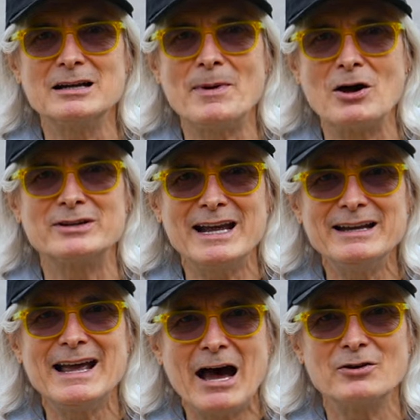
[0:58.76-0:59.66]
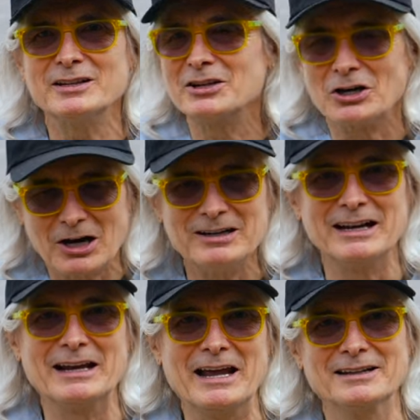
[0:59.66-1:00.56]
about getting out in the garden
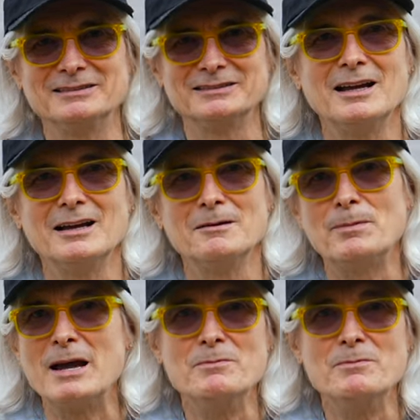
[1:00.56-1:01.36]
again. By